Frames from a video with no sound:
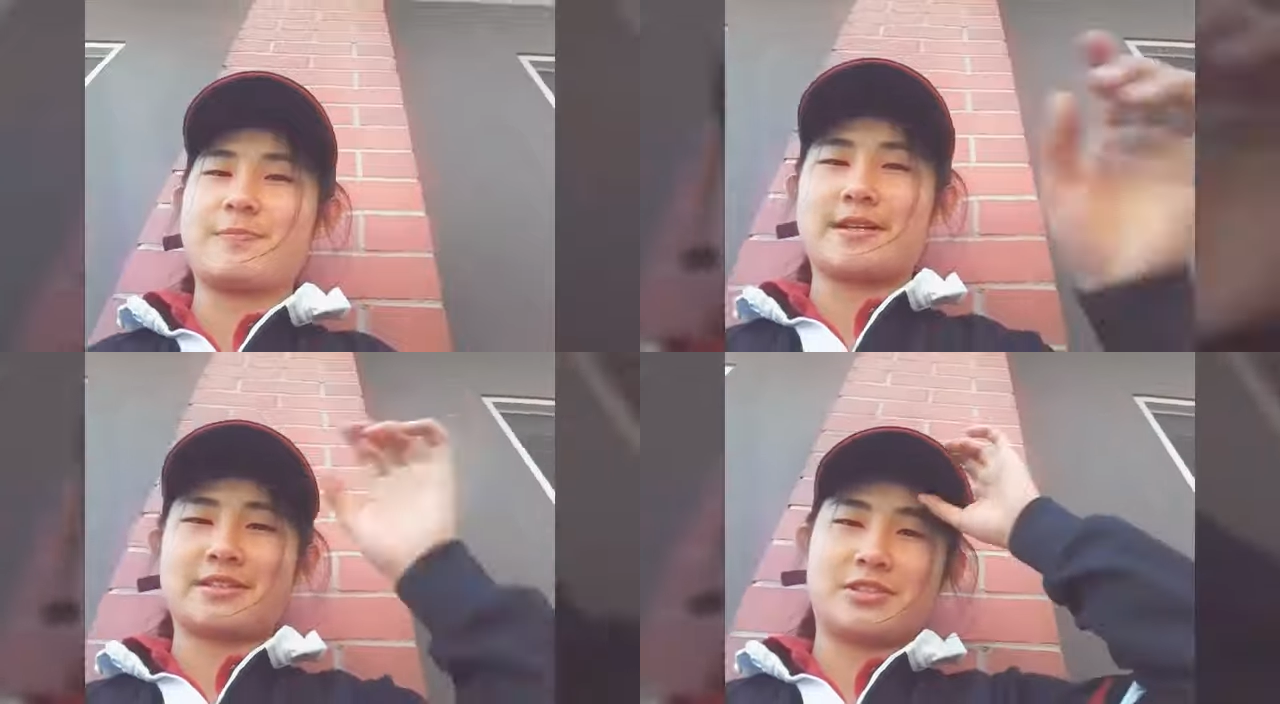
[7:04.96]
a
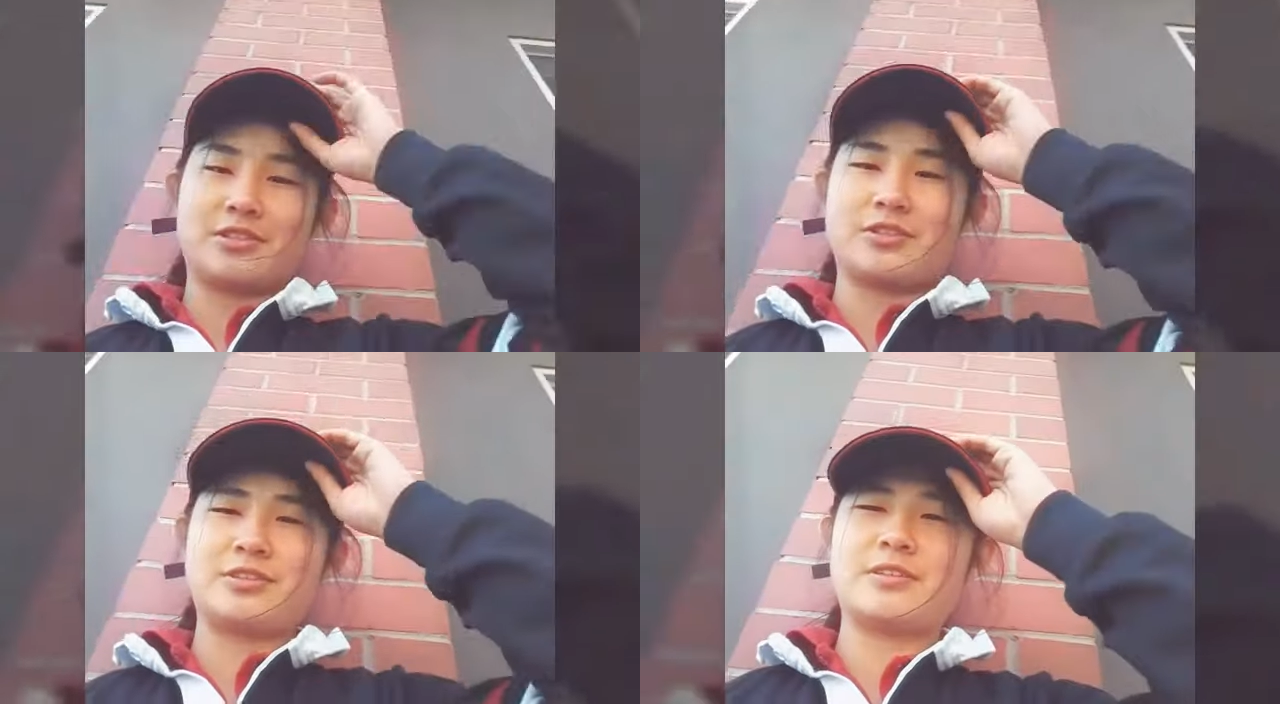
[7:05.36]
bus
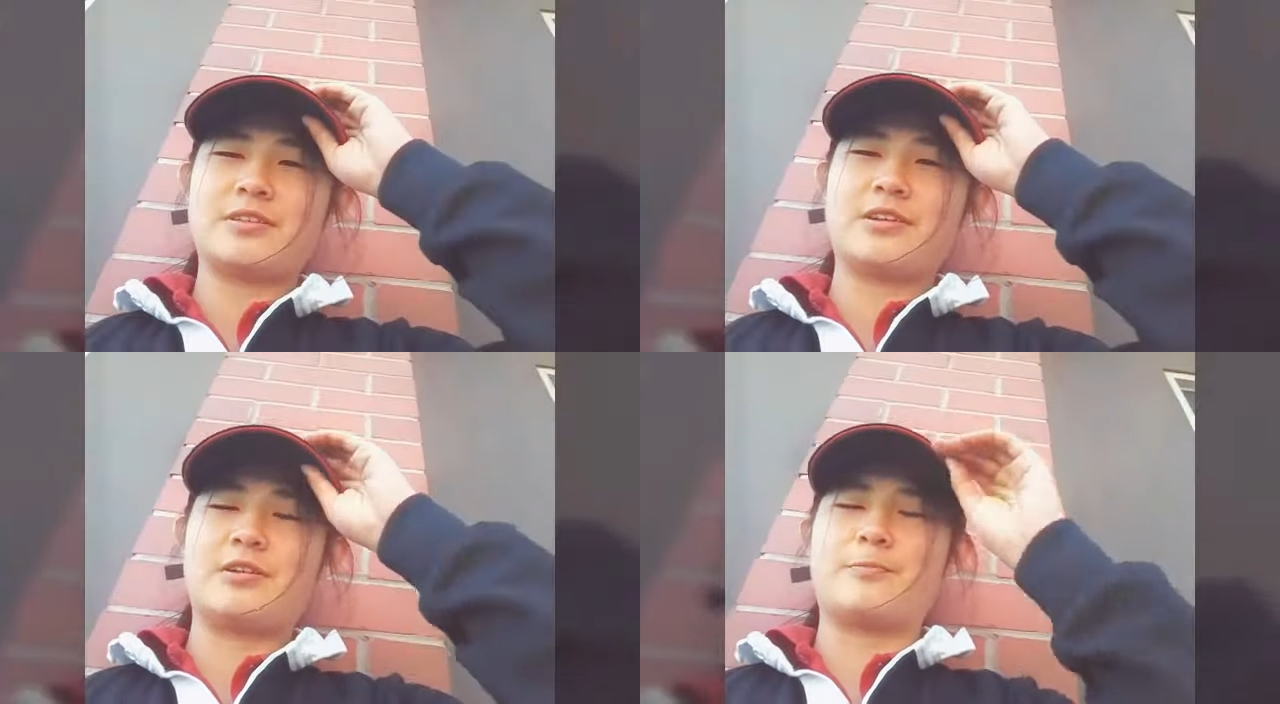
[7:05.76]
to,
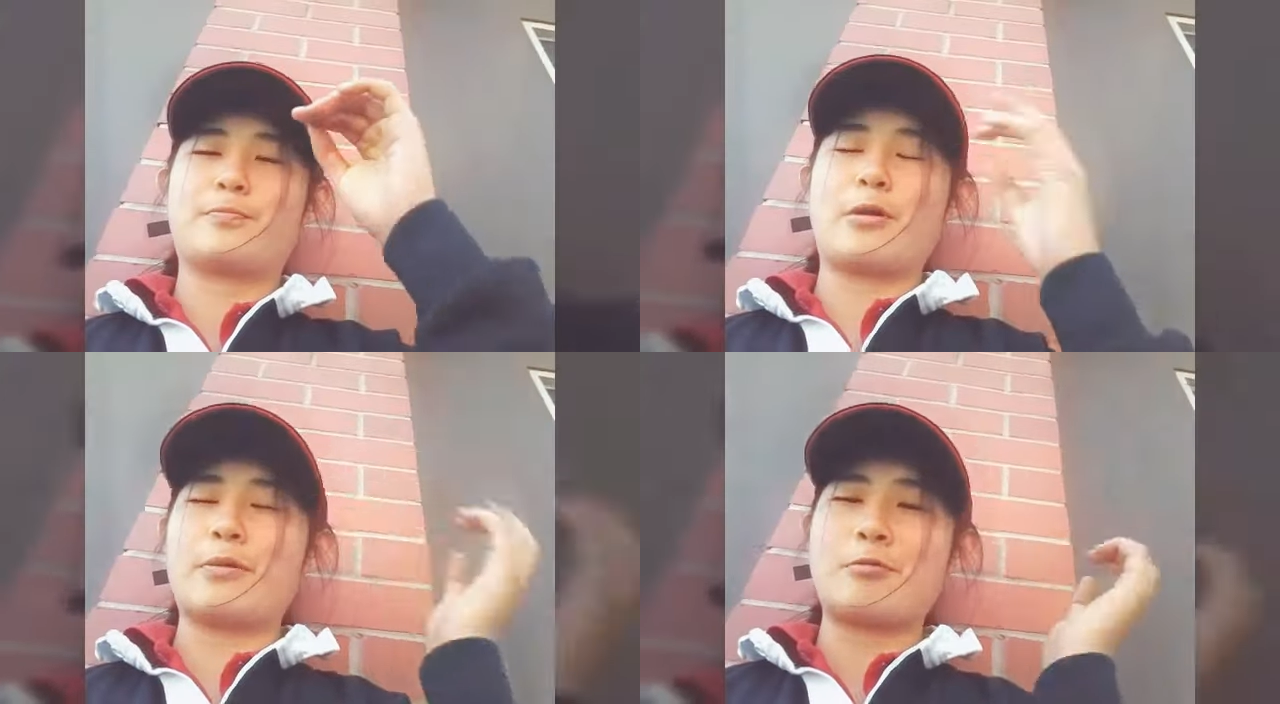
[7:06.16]
or
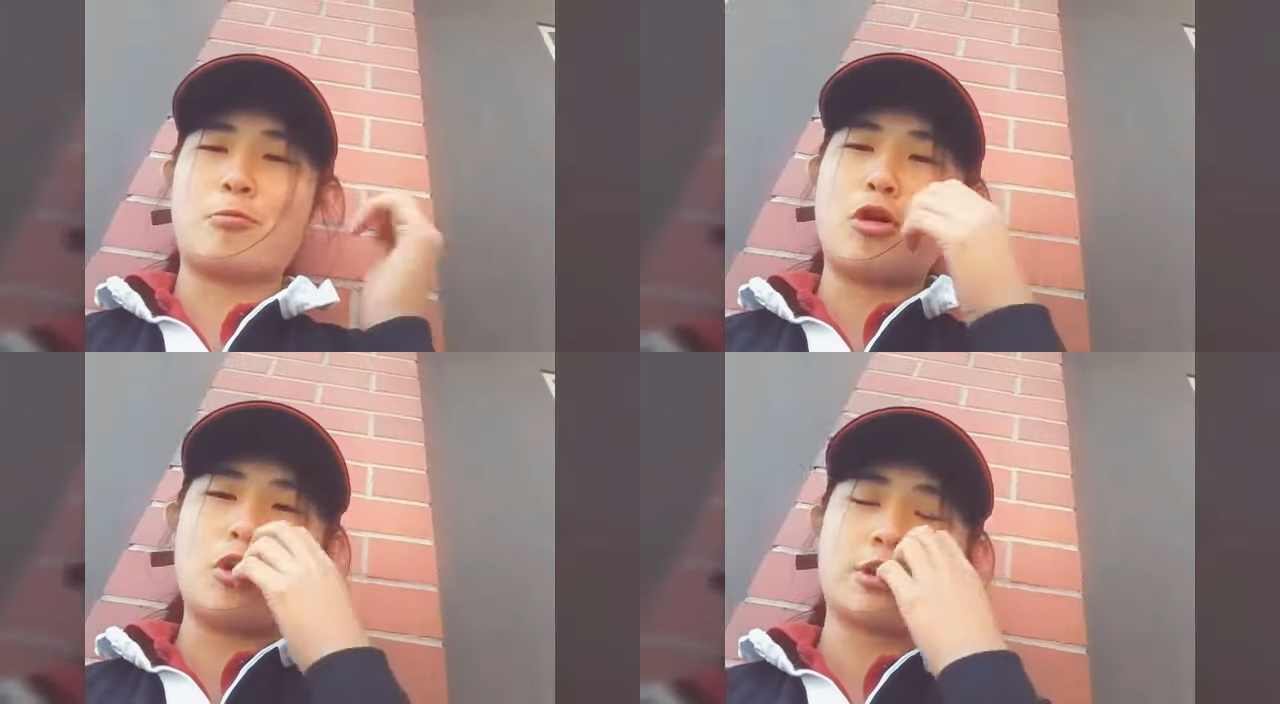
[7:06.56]
probably
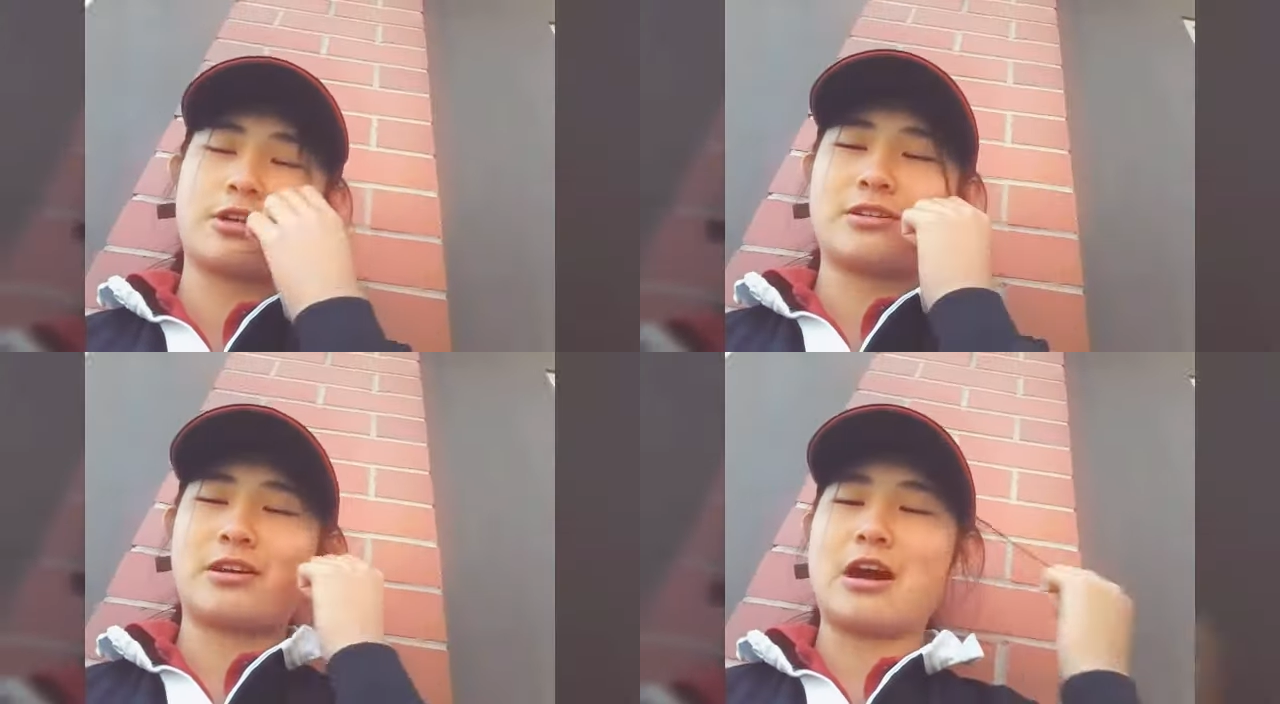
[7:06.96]
walk,
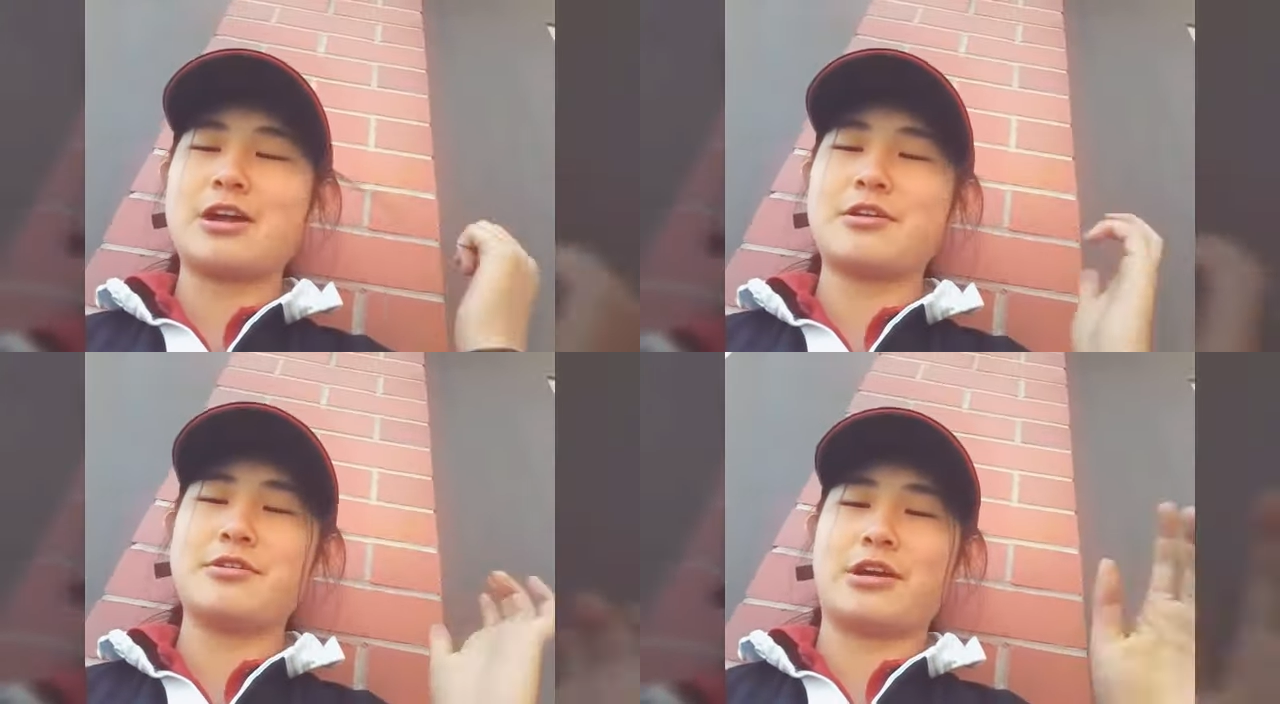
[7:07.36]
I
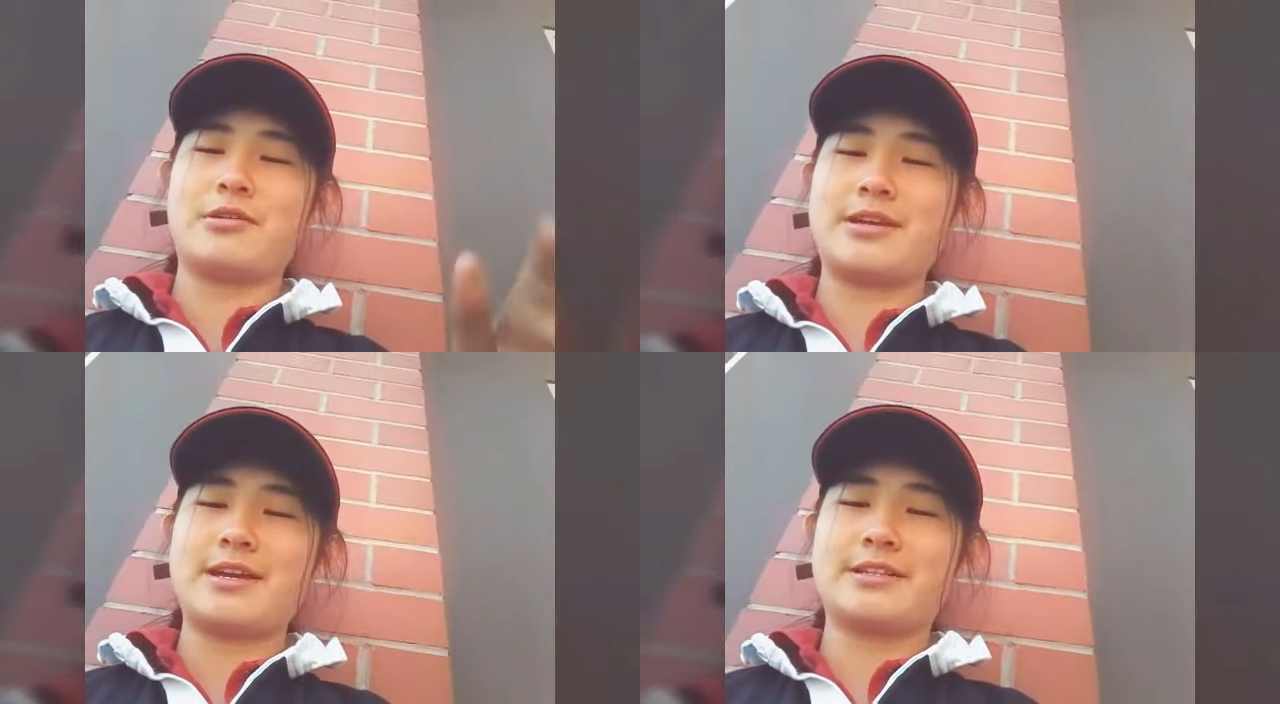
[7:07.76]
don't know
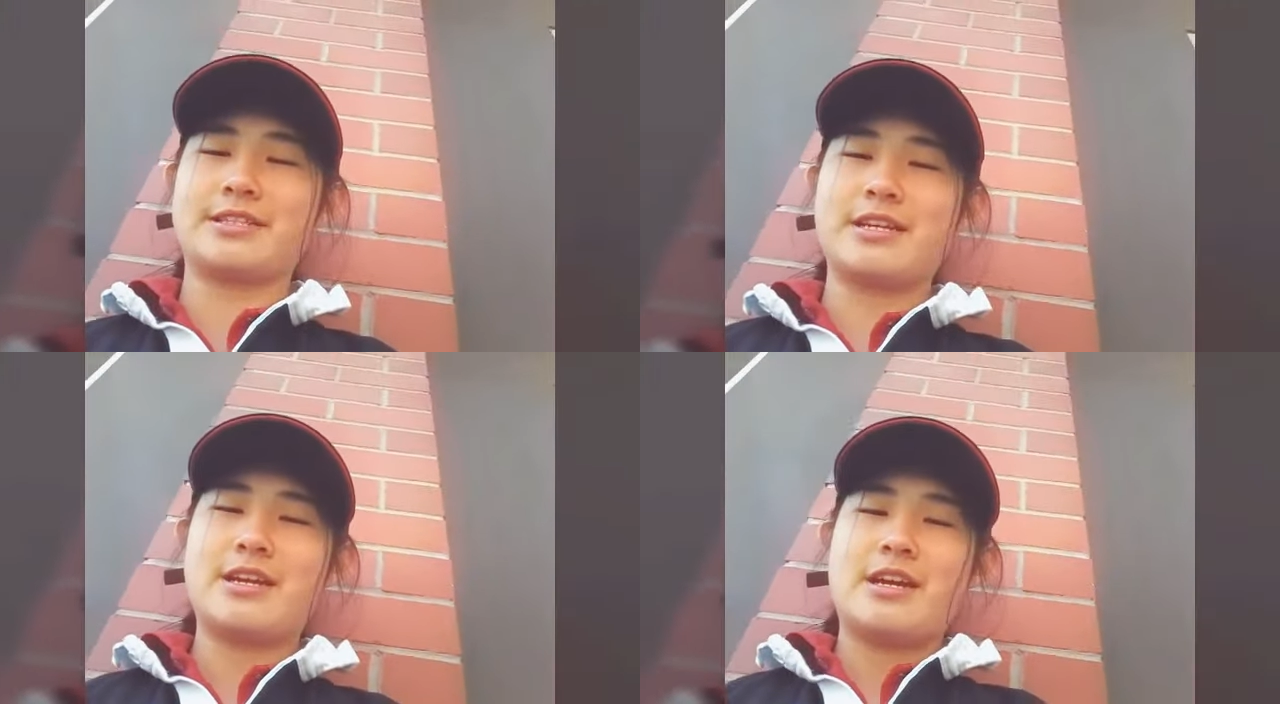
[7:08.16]
yet,